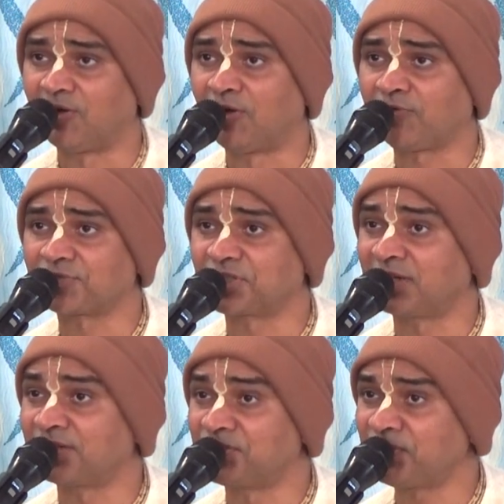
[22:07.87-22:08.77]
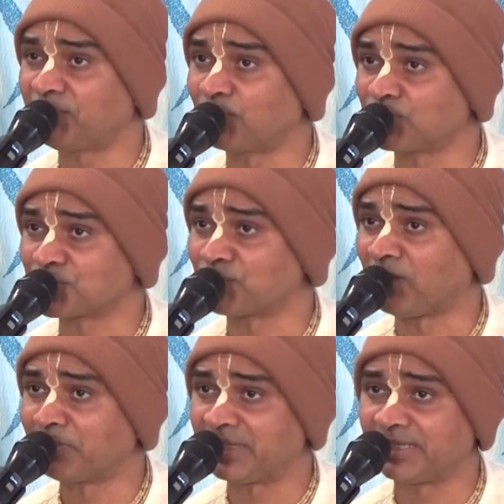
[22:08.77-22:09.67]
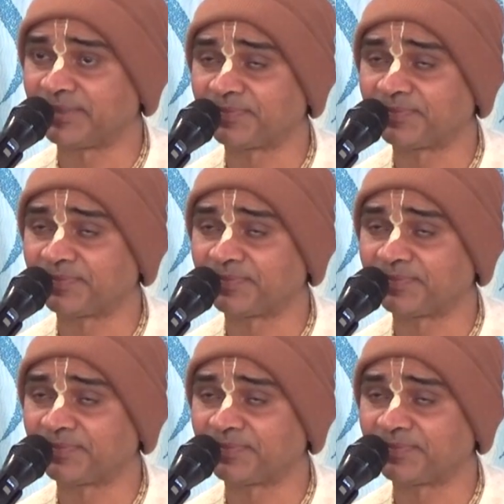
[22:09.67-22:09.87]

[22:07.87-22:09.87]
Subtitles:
of Srila Jiva Goswami.